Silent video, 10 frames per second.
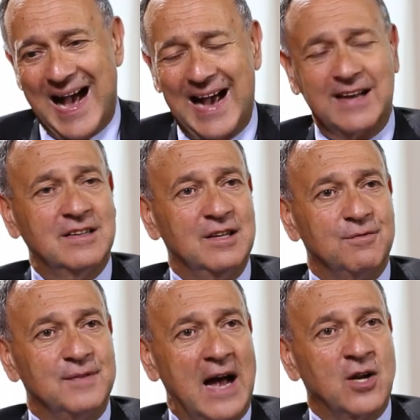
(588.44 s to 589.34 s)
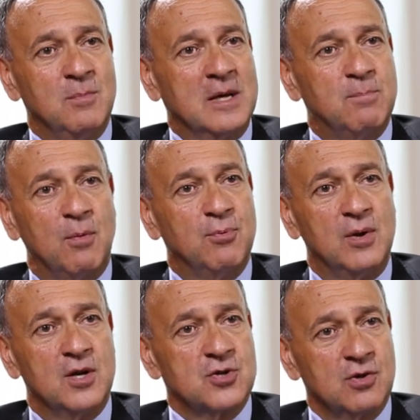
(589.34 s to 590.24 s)
active, dynamic
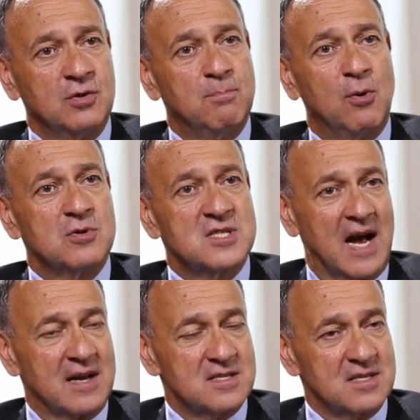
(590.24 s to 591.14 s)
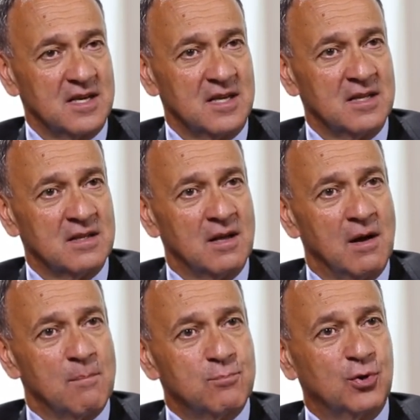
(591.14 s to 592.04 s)
population both sides, in
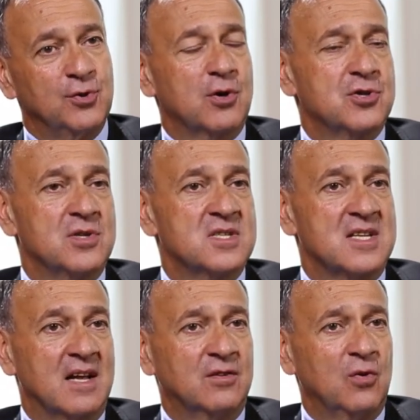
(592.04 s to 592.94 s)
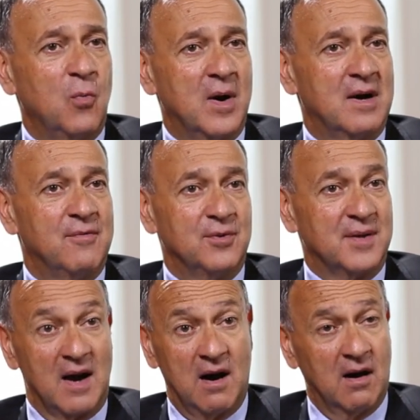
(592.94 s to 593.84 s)
production center, wherever
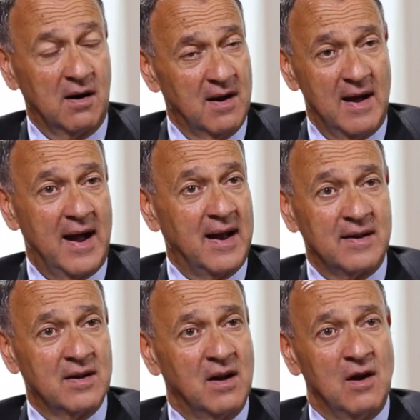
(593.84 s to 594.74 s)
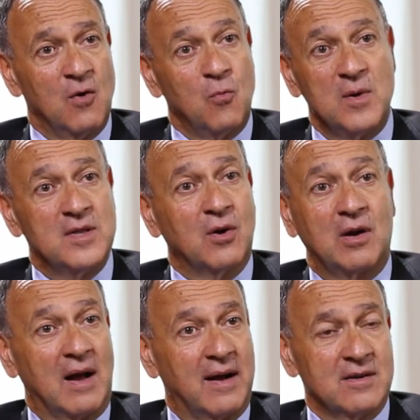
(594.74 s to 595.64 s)
they are, and with the
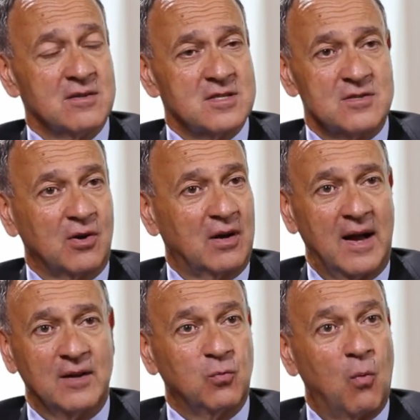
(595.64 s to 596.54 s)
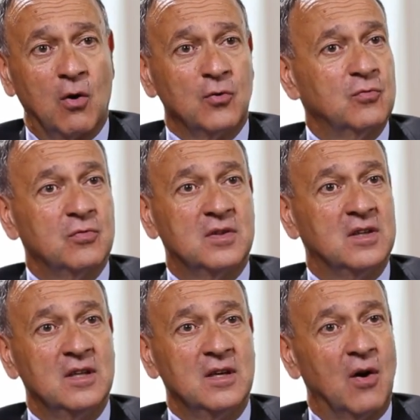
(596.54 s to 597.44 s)
clients. The client want to
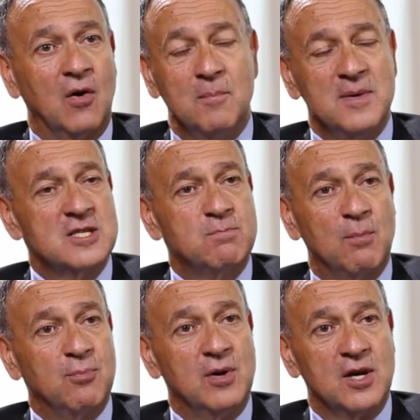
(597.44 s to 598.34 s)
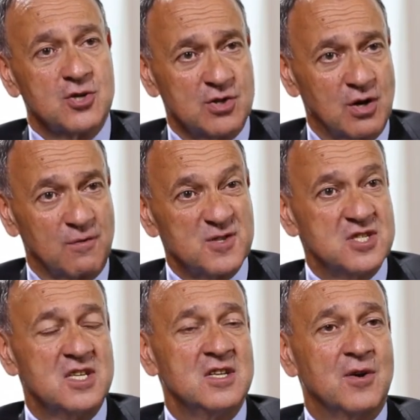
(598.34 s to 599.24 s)
see a mixed population of
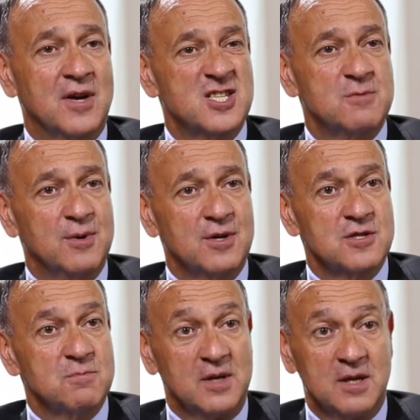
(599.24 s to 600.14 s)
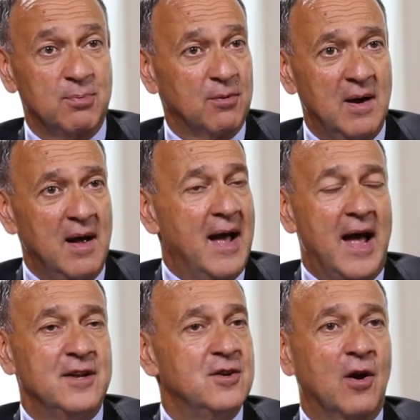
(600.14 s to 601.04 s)
senior experienced people
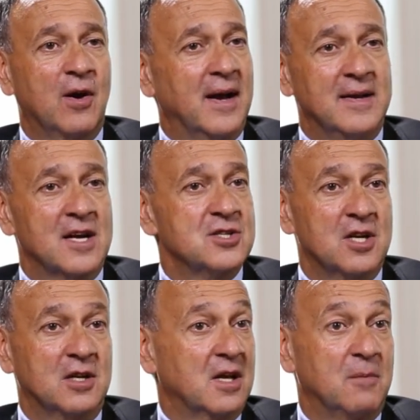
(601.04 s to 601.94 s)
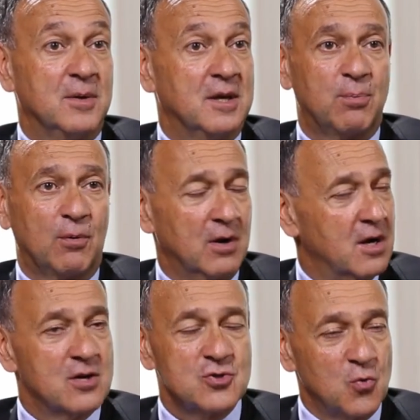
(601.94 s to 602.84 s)
and young energetic people.
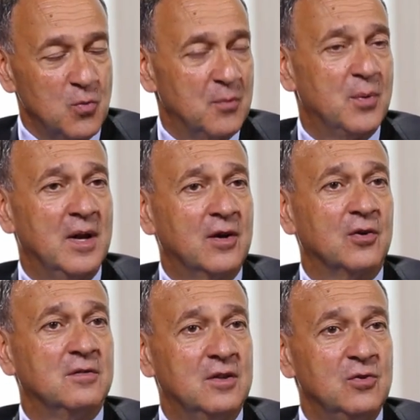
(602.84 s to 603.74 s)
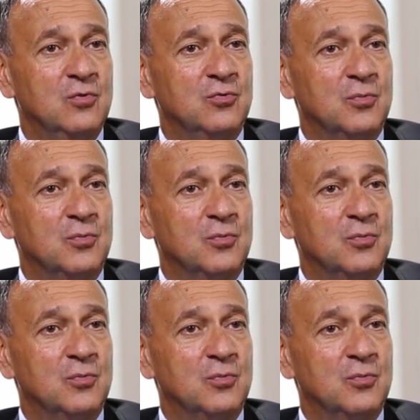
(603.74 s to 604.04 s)
So we will continue